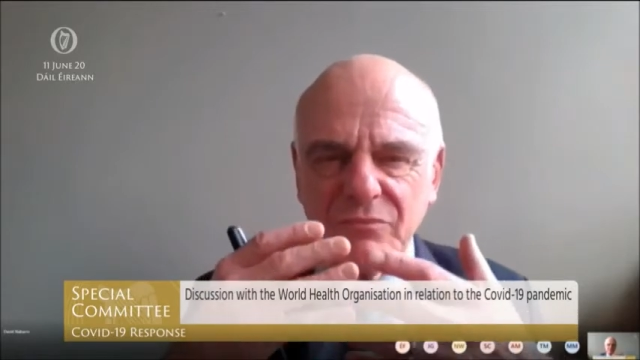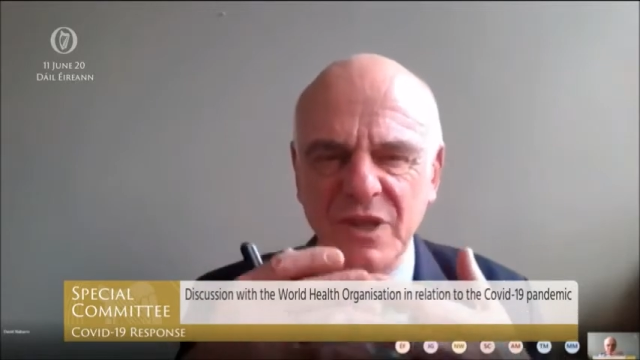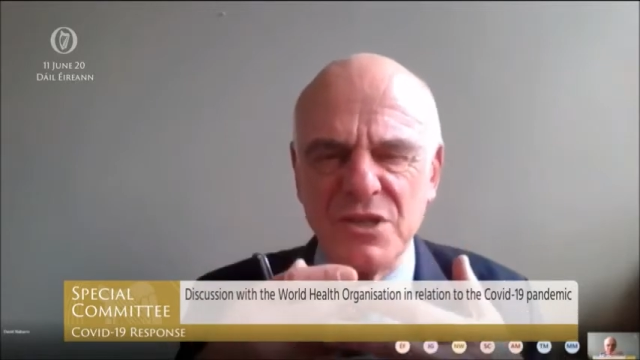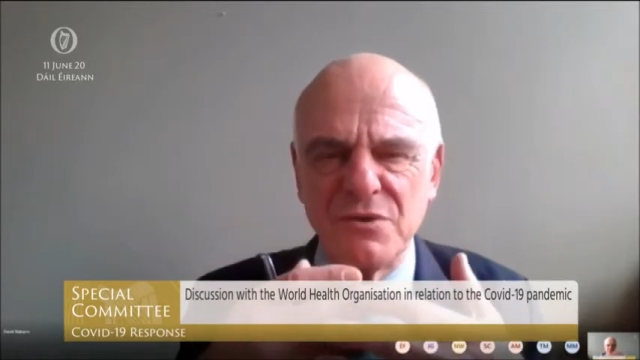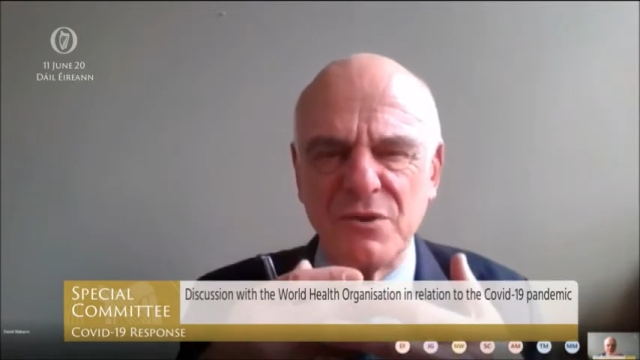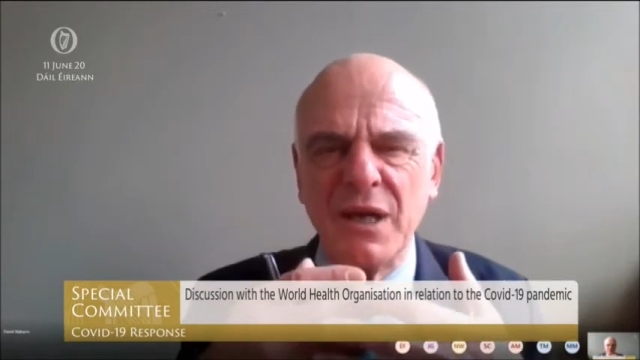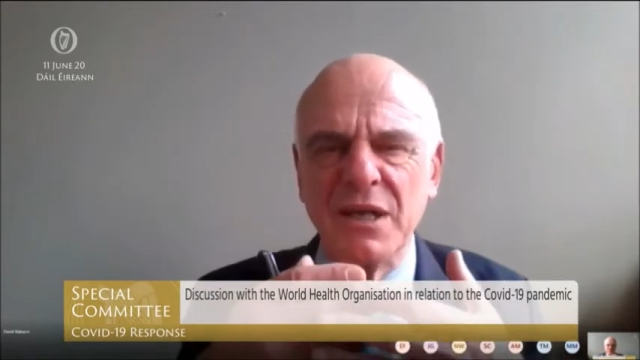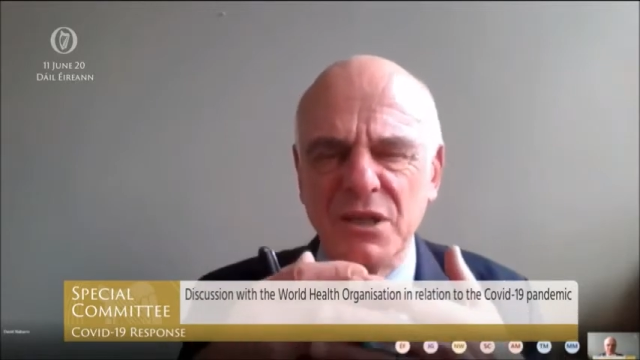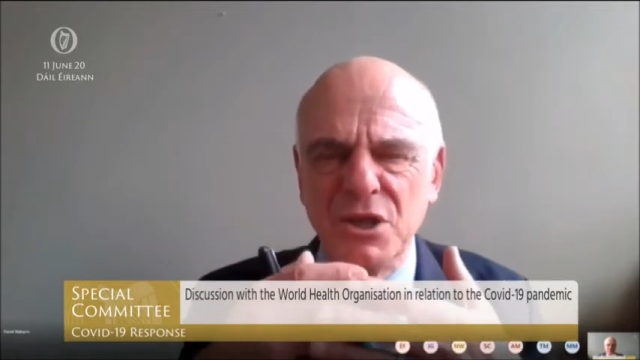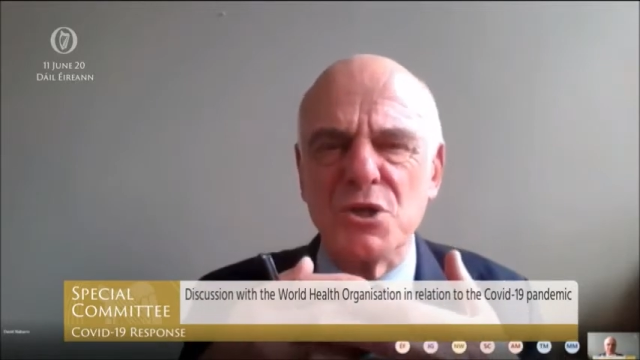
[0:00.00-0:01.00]
is
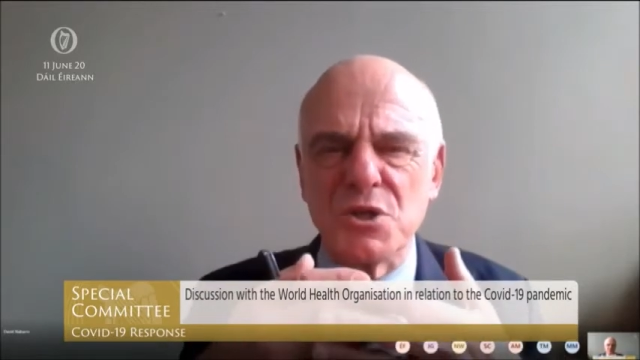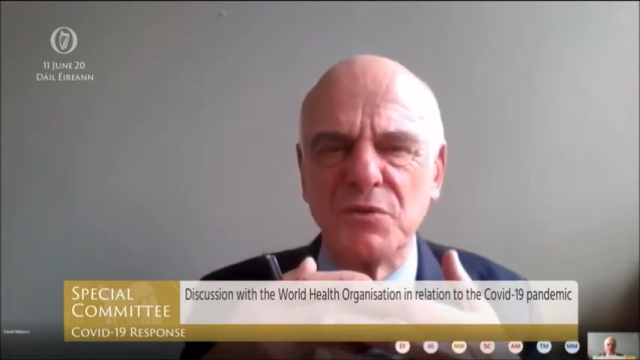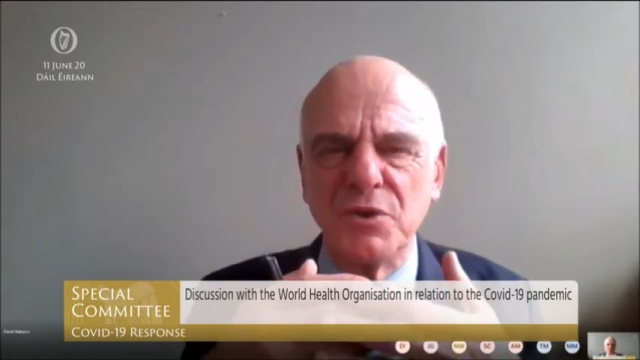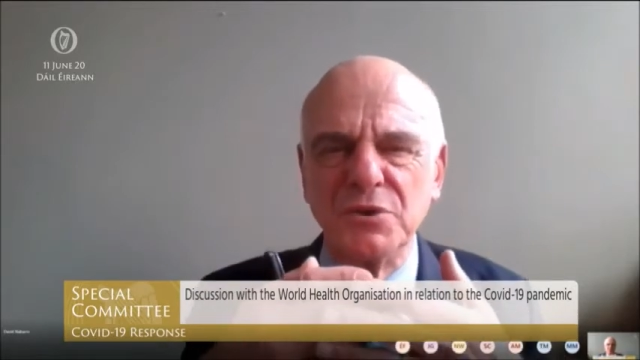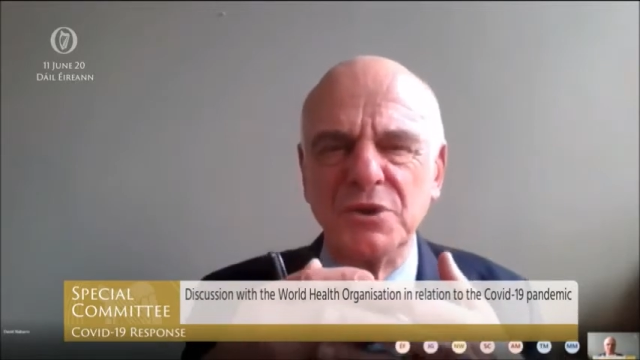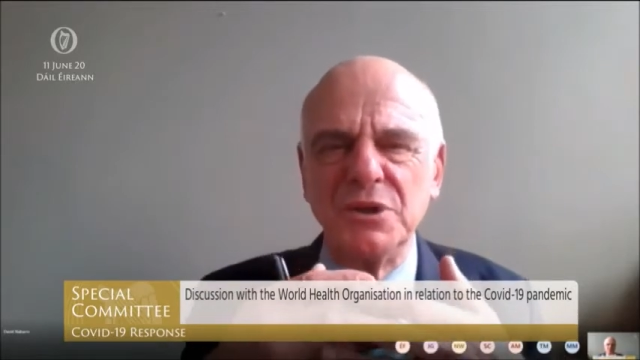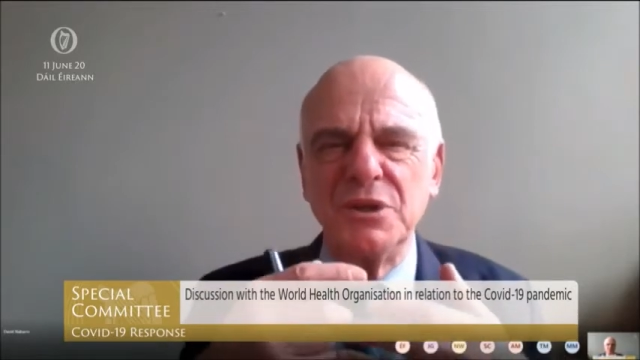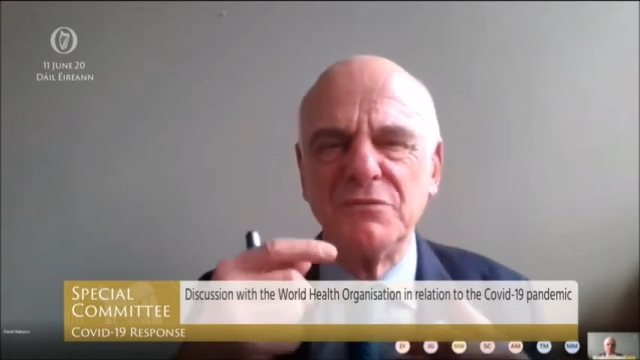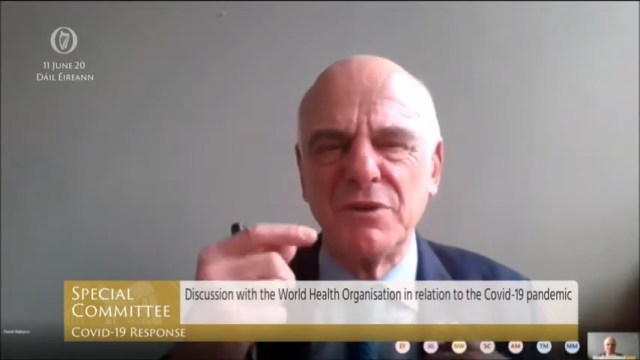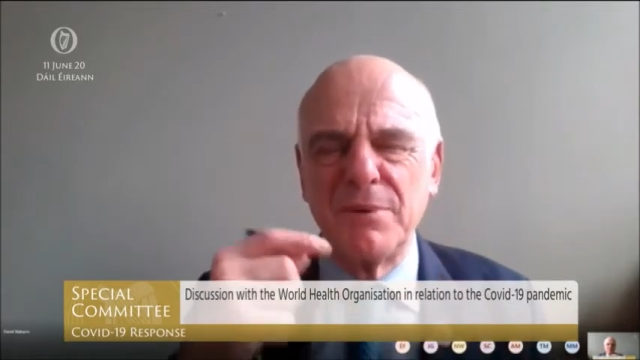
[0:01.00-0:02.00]
quite useful
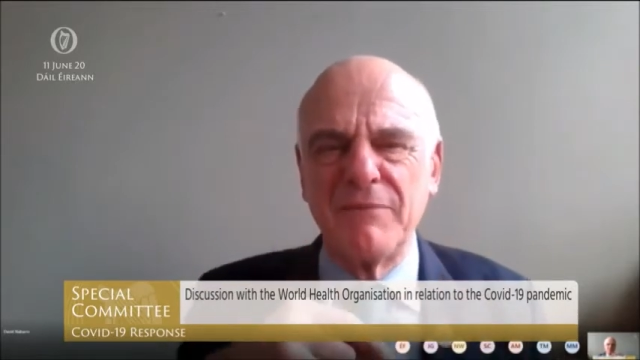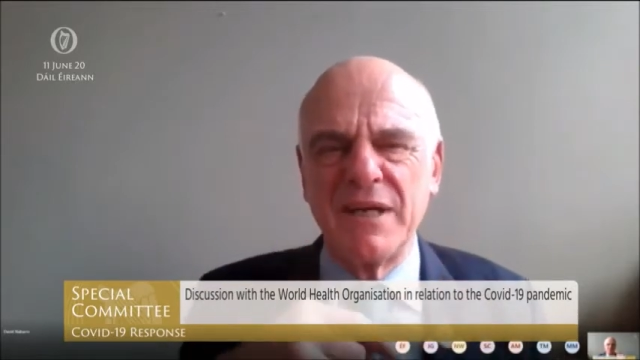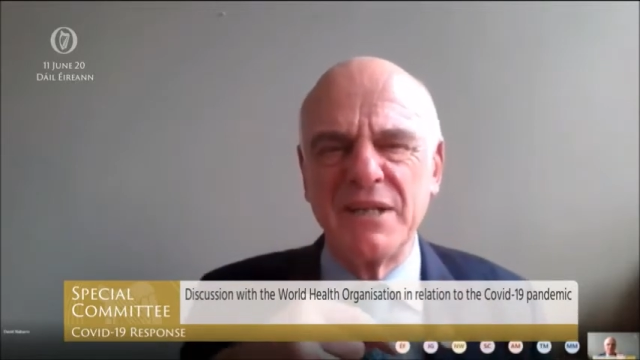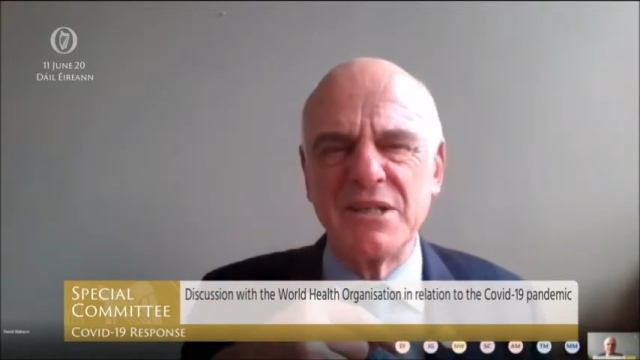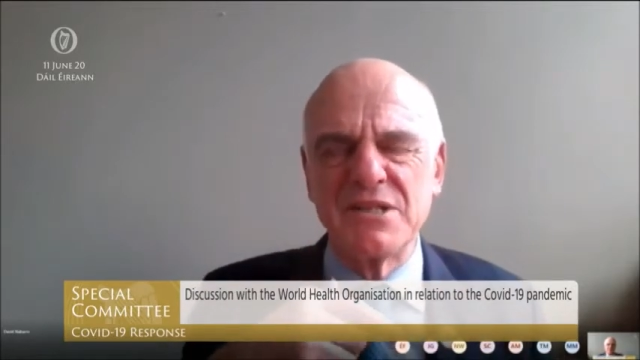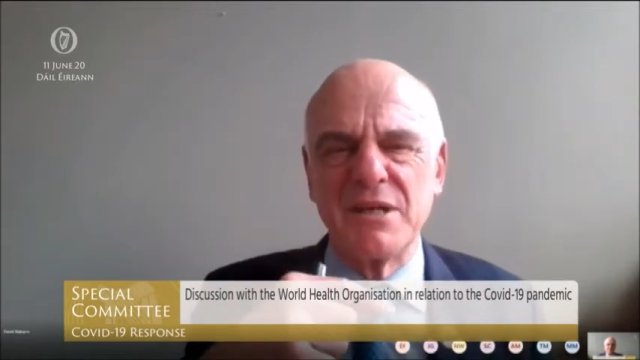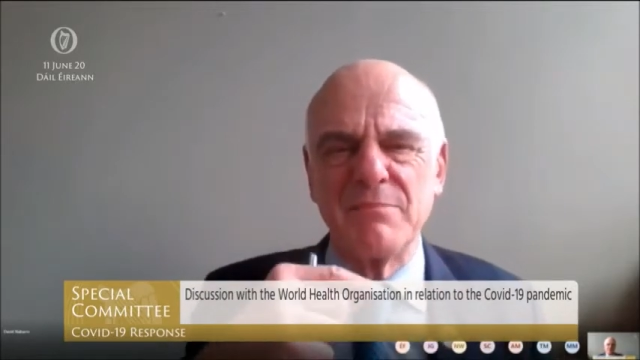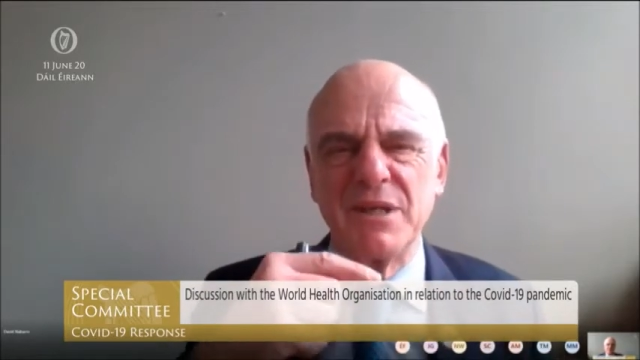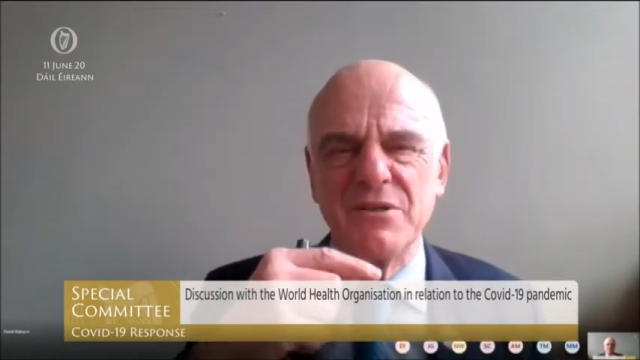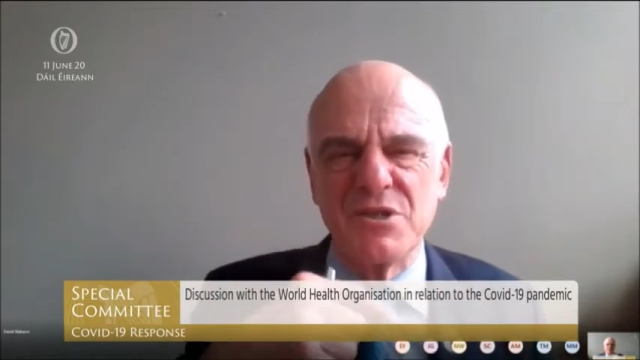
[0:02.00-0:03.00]
for preventing
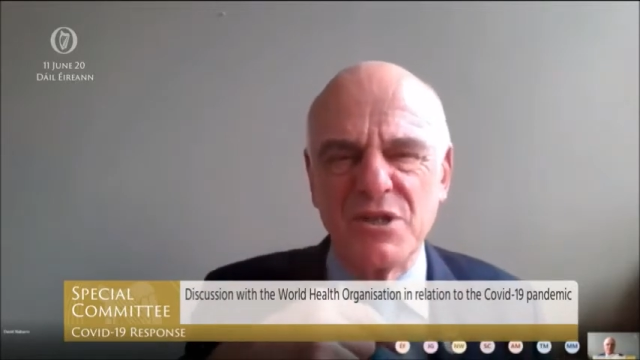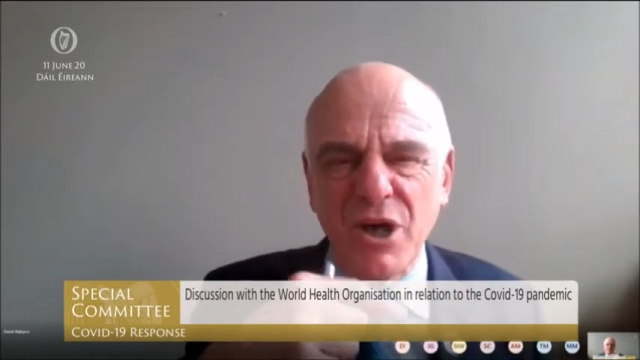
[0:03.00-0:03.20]
somebody who's